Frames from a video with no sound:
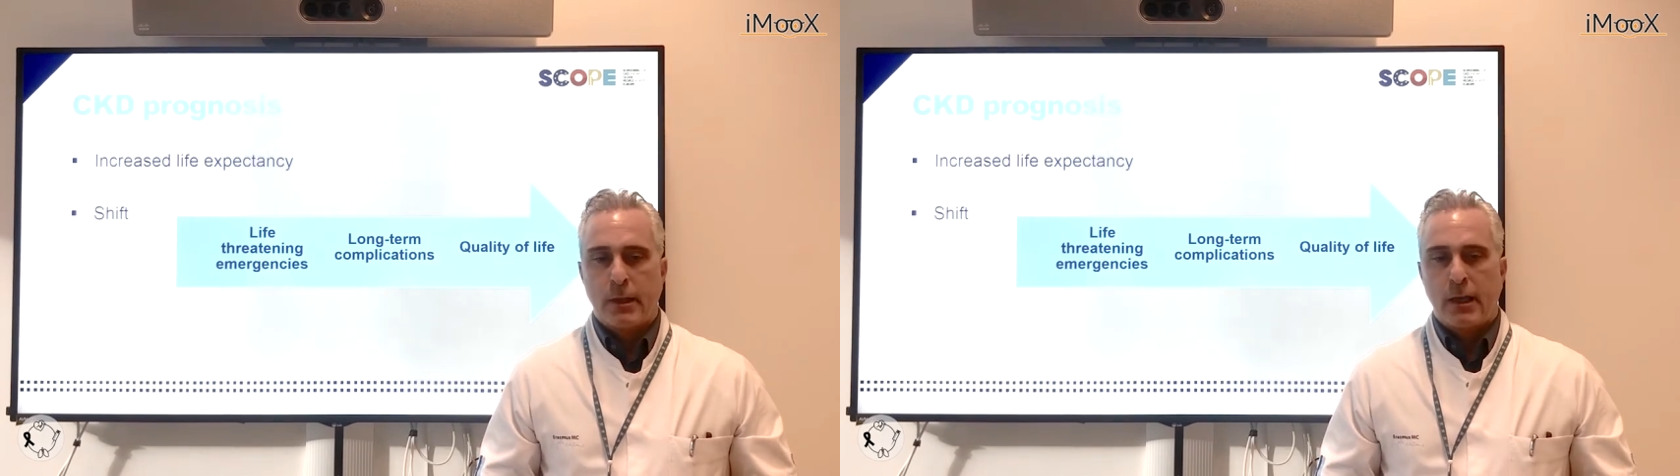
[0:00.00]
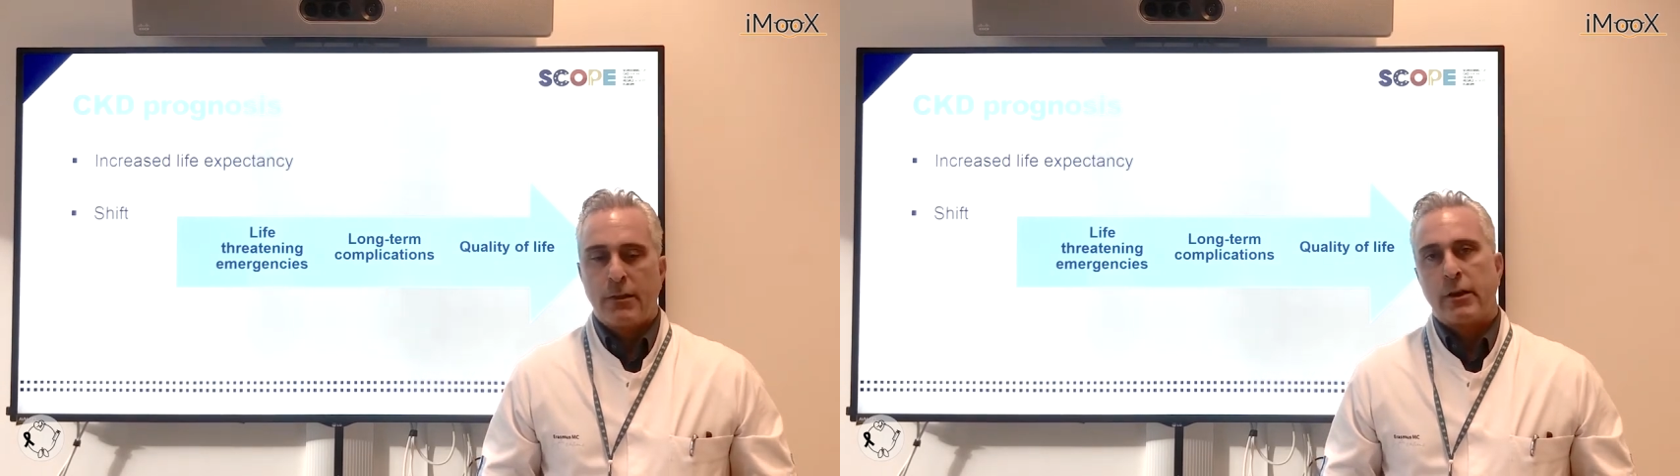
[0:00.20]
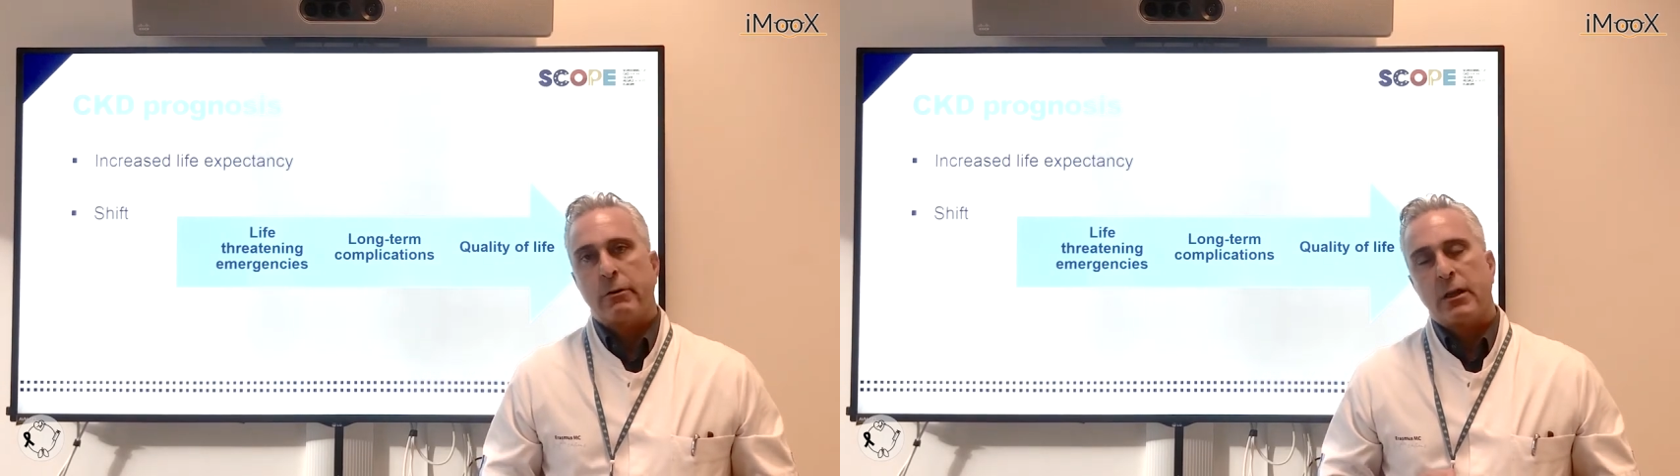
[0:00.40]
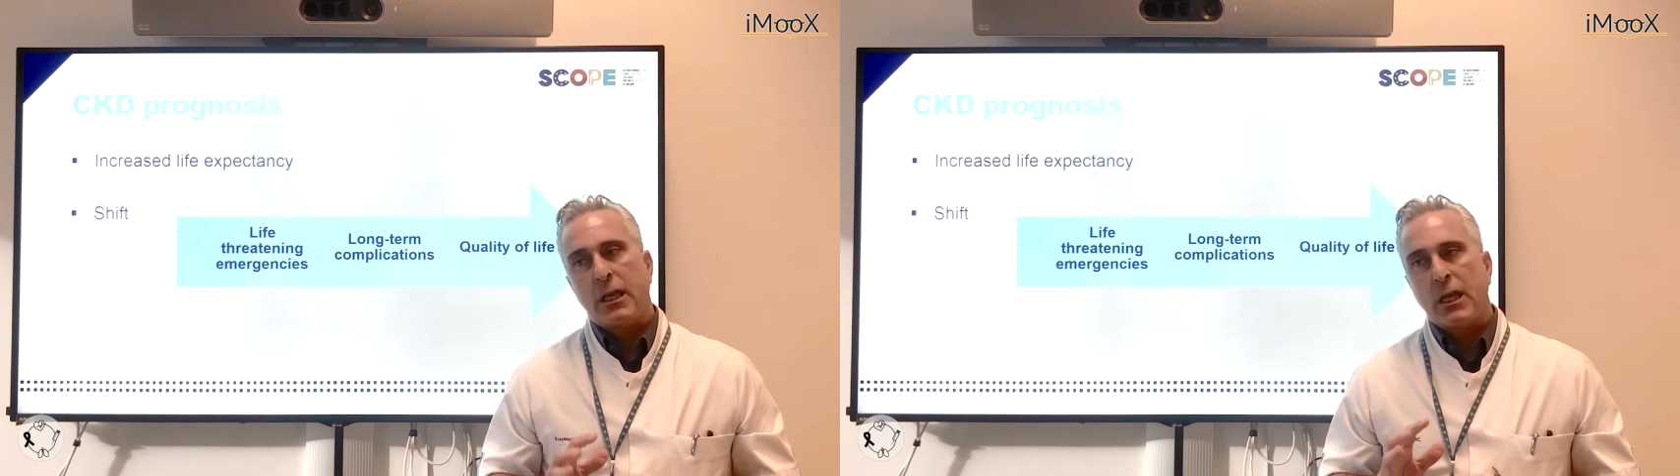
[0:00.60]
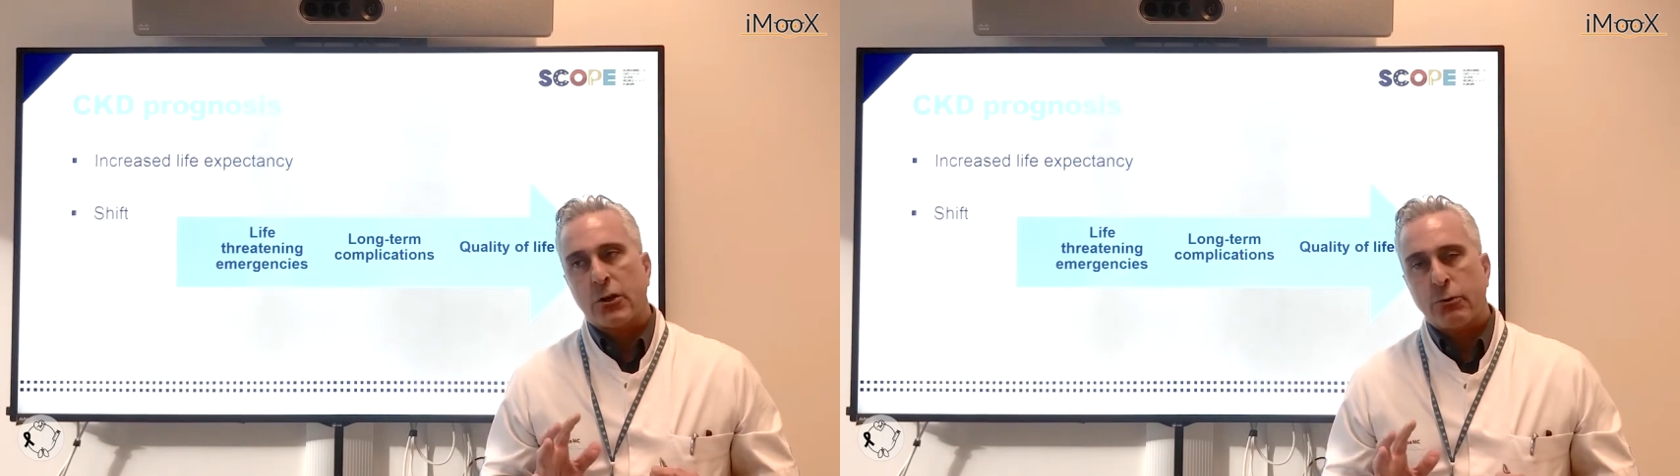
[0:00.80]
and their
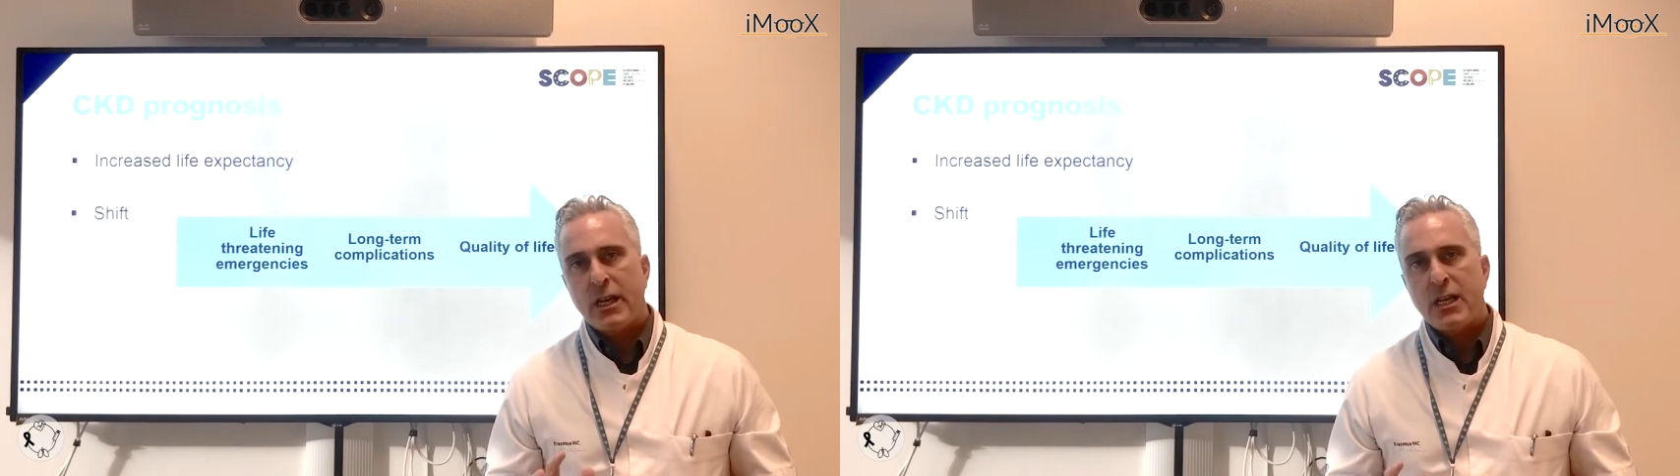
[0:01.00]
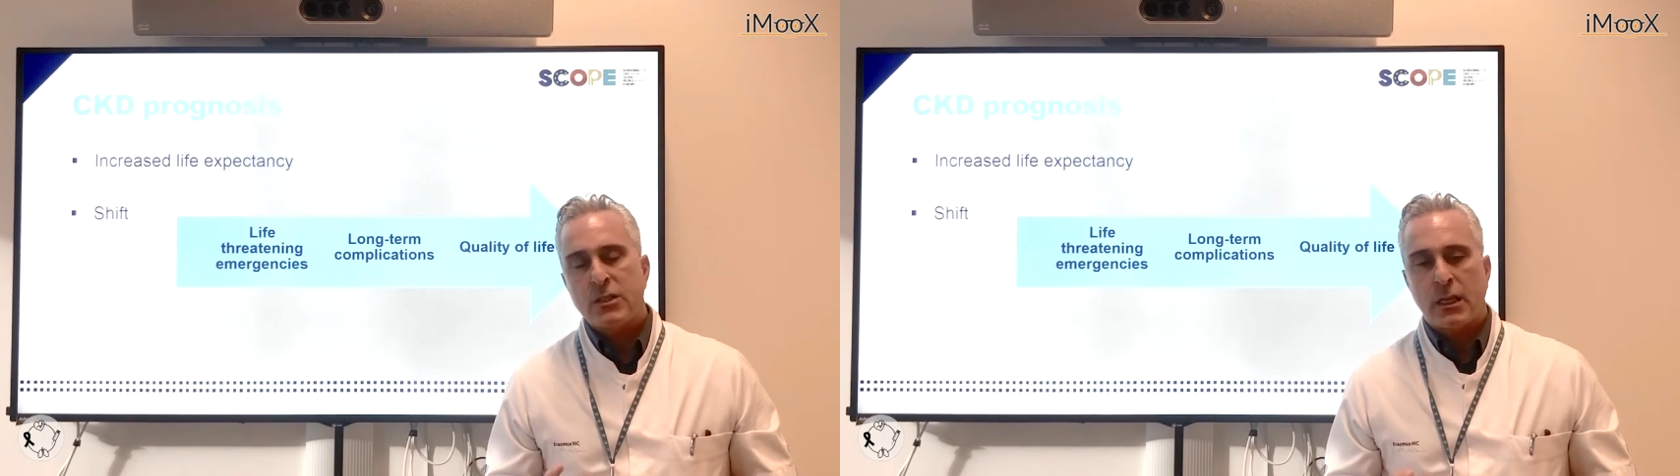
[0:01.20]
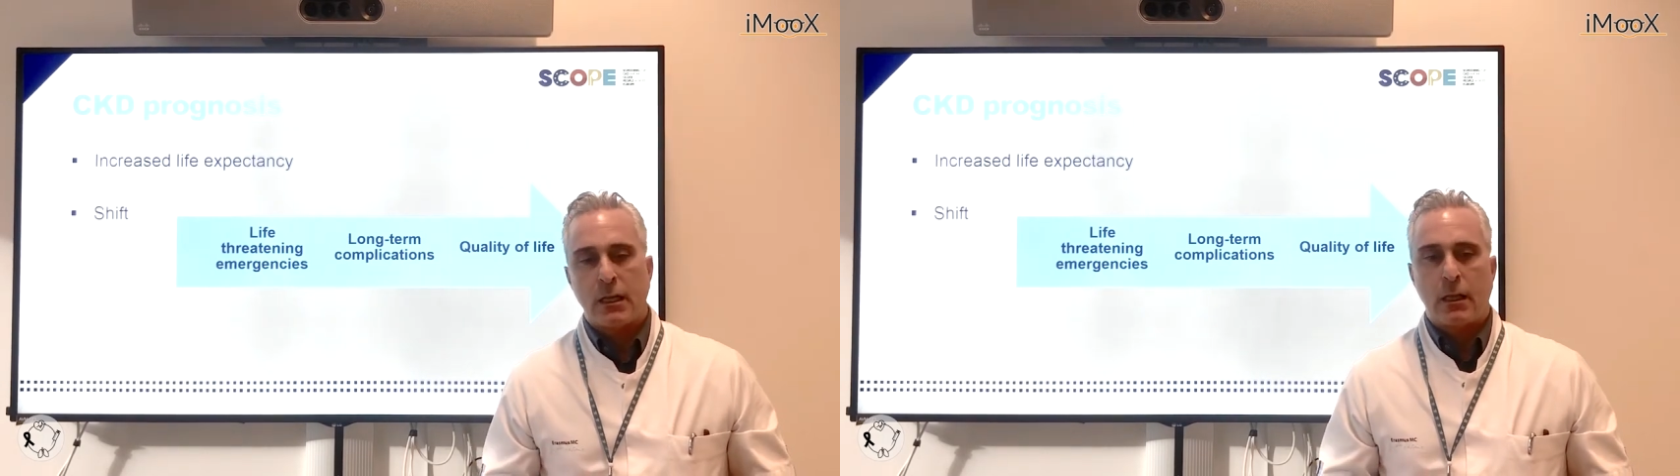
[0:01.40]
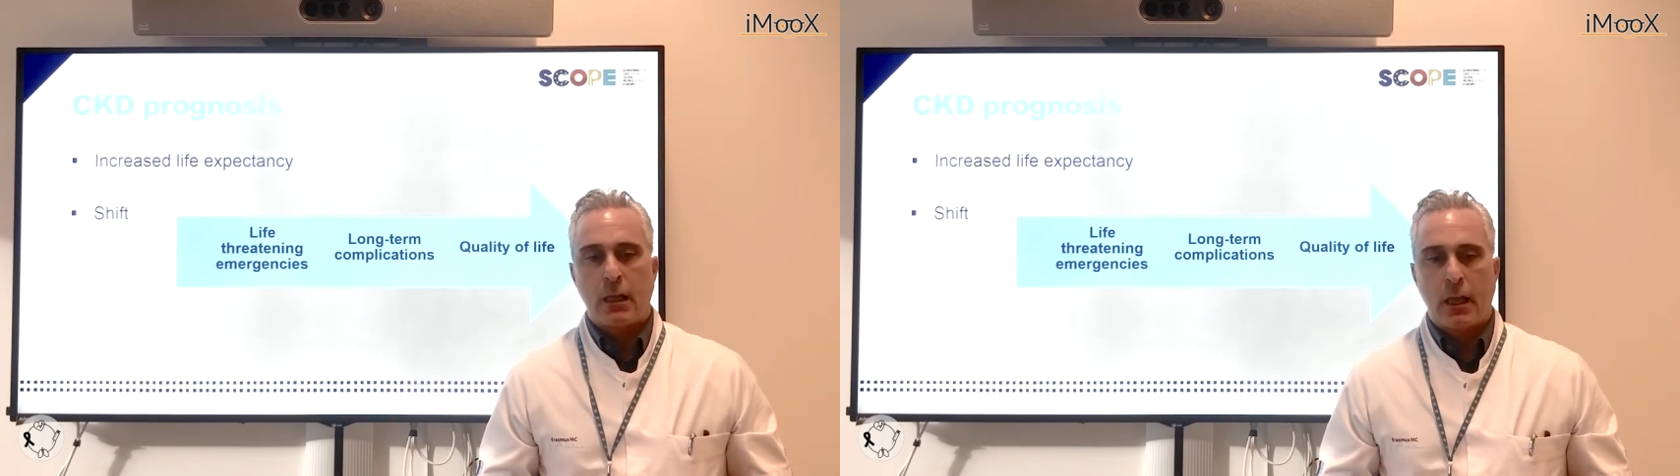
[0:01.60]
increasing